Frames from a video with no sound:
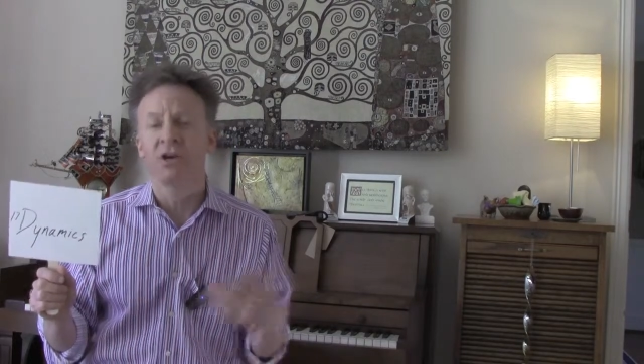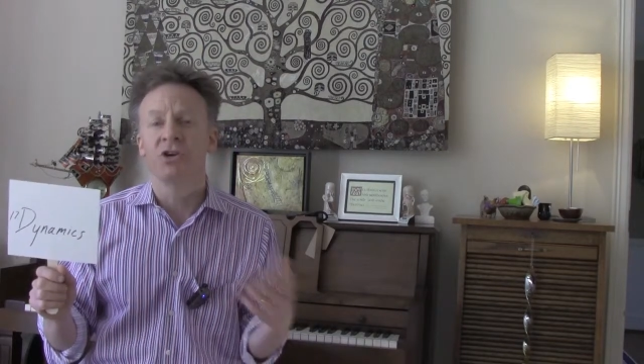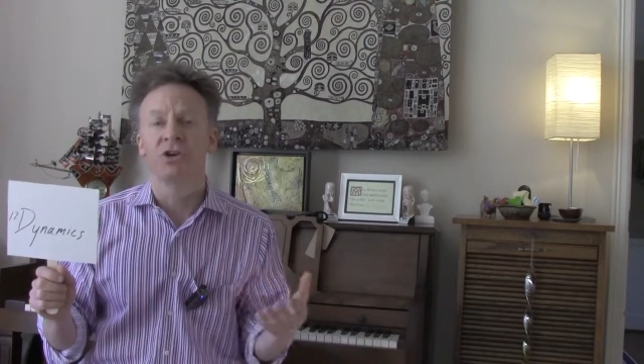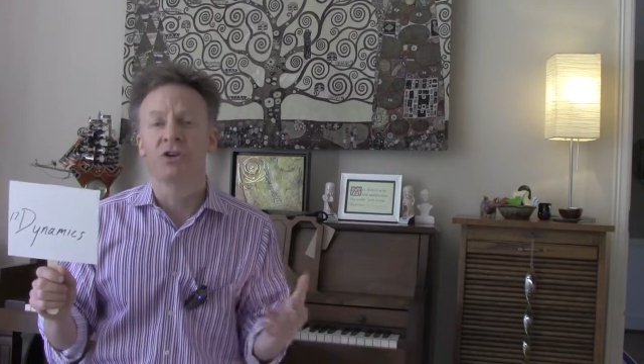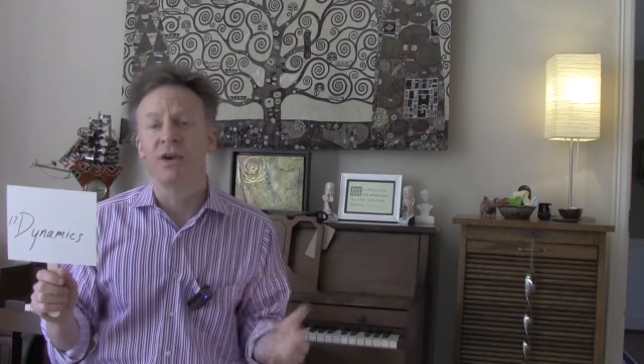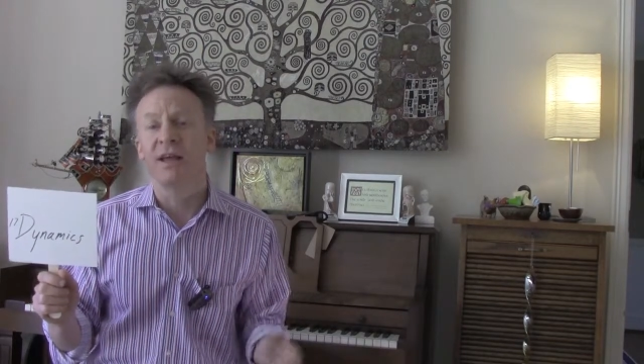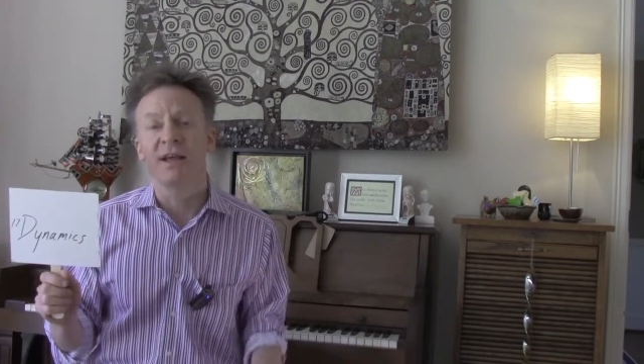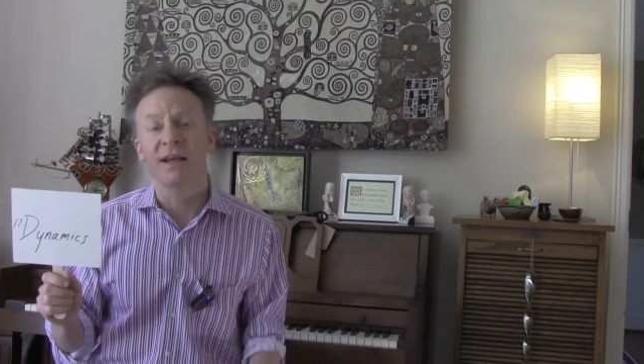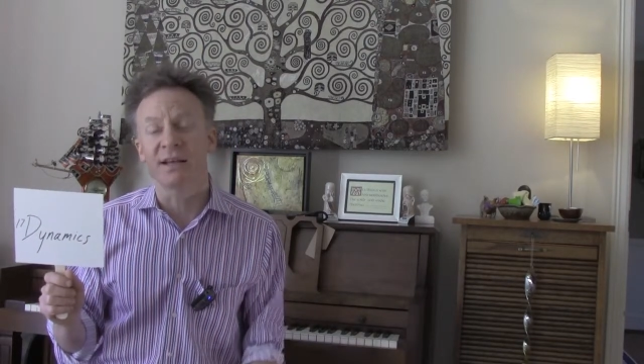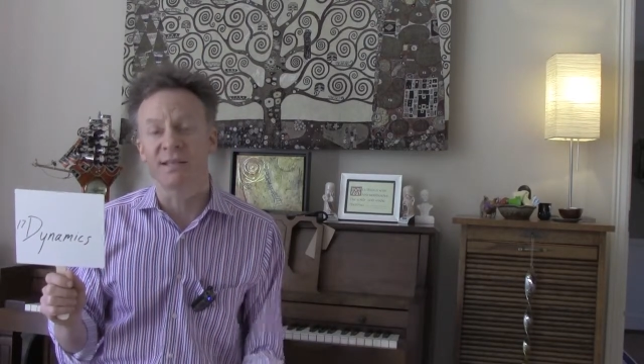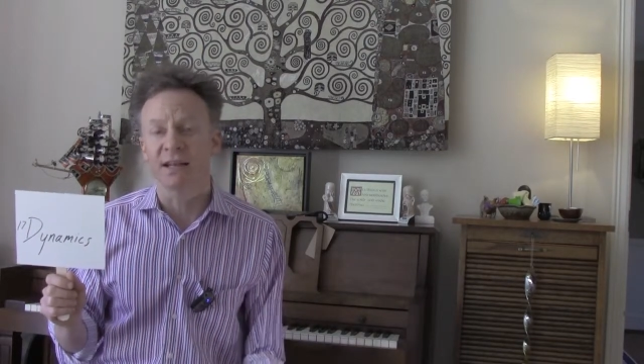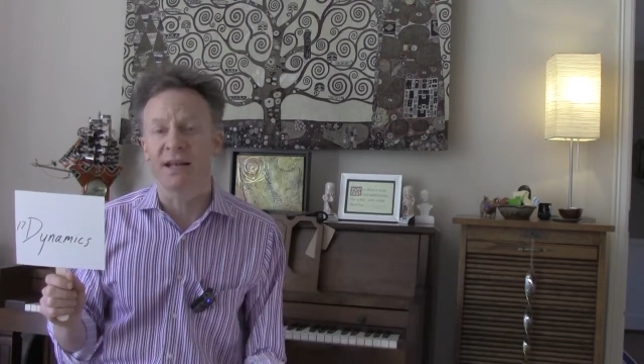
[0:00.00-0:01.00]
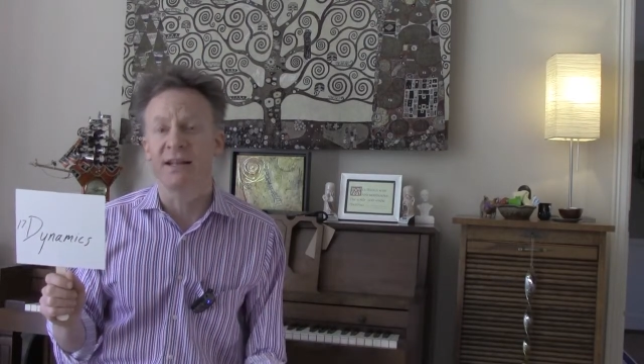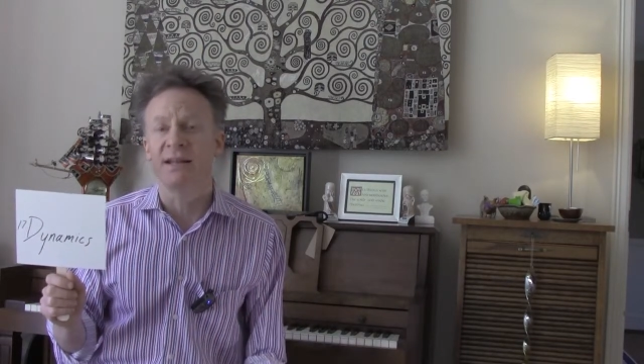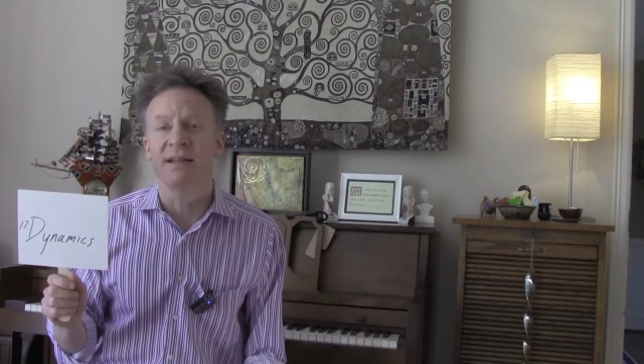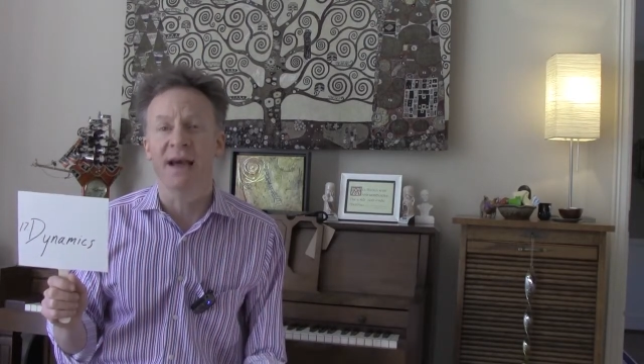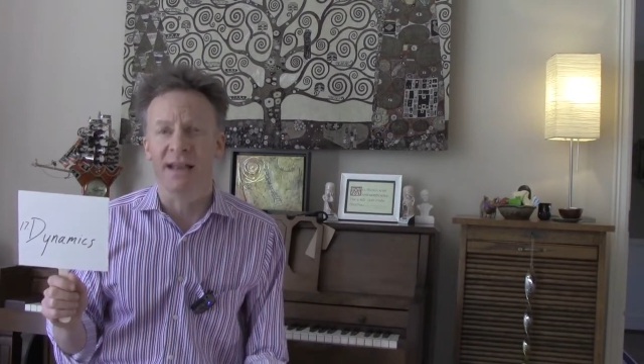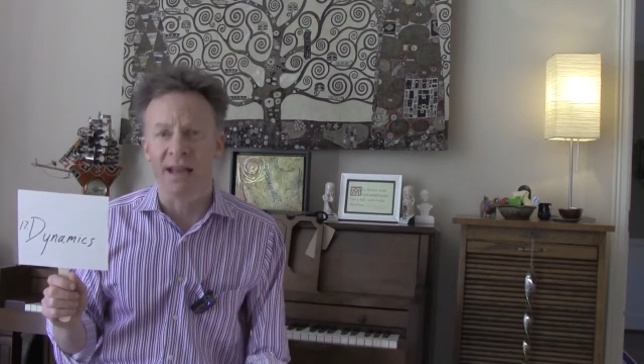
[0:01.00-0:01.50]
you're creating a
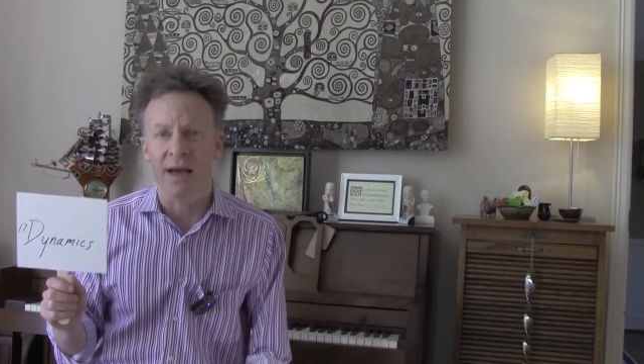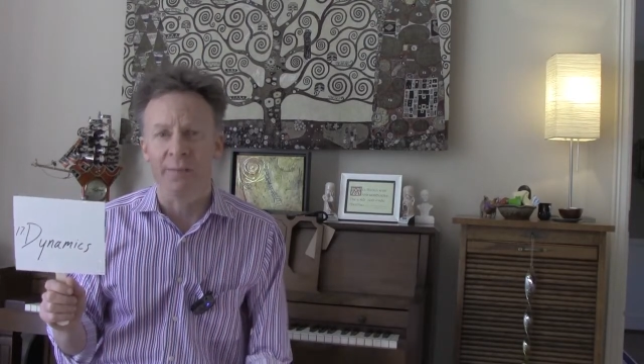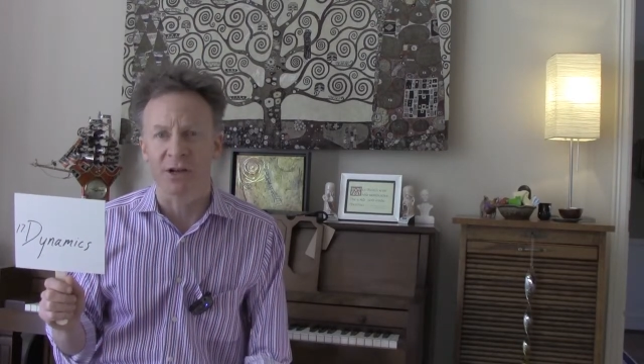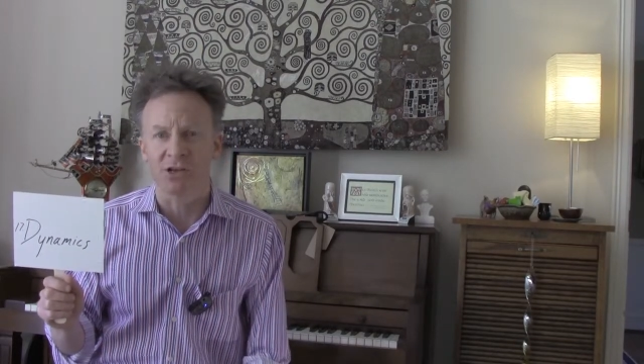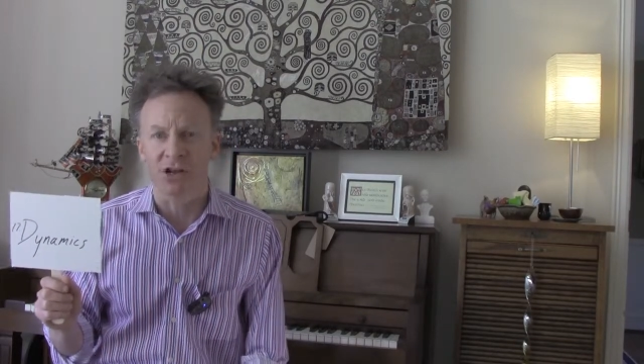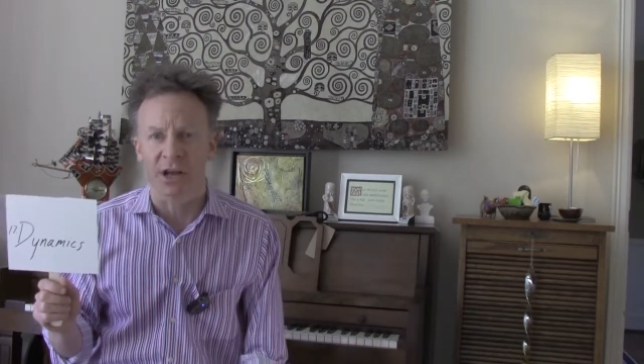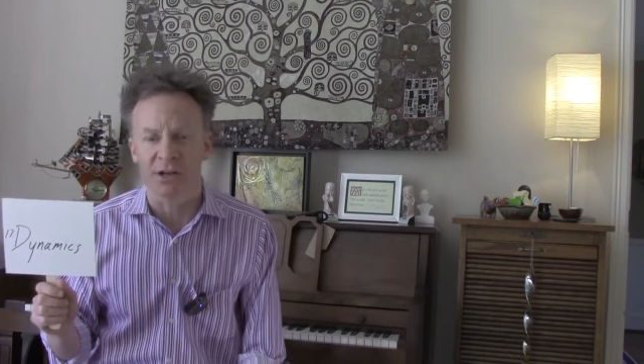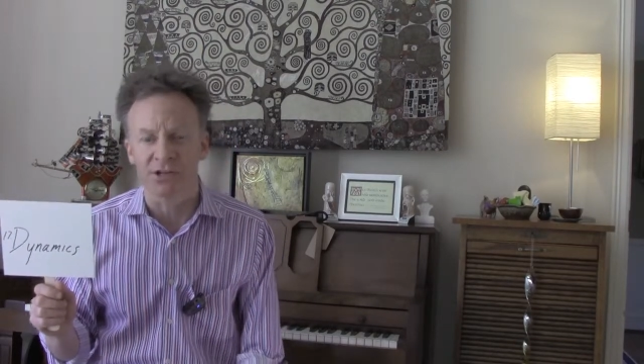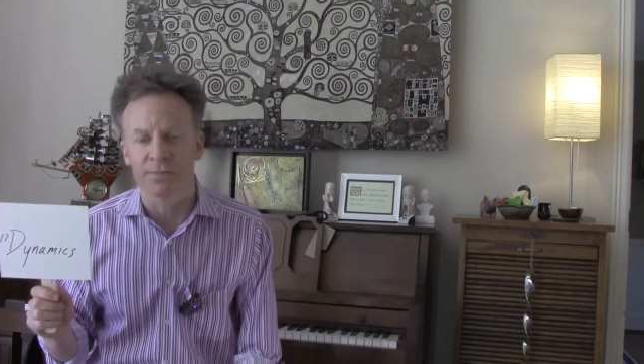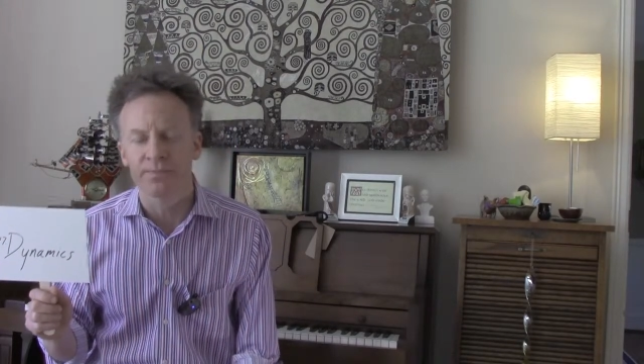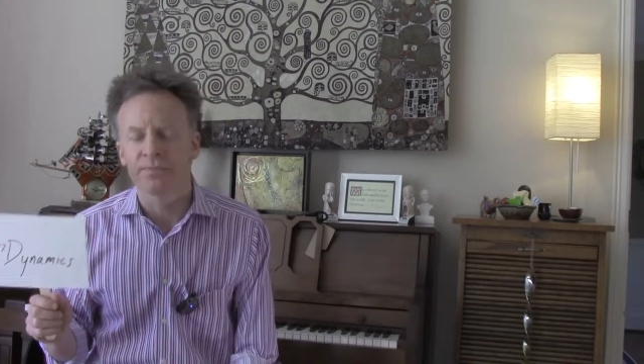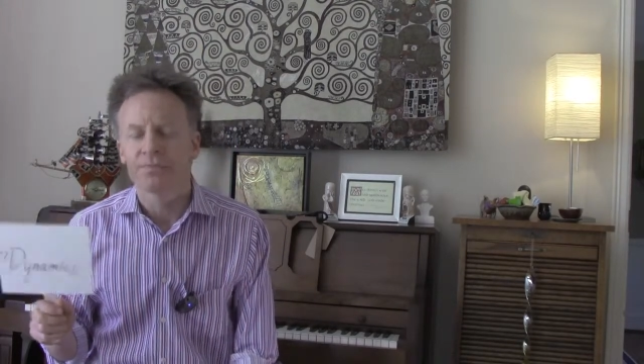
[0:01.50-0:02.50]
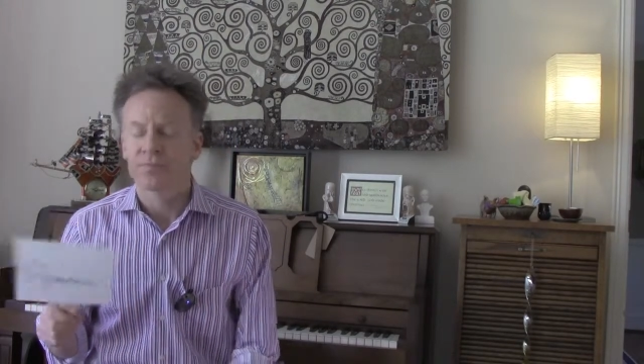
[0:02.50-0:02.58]
sudden dynamic change.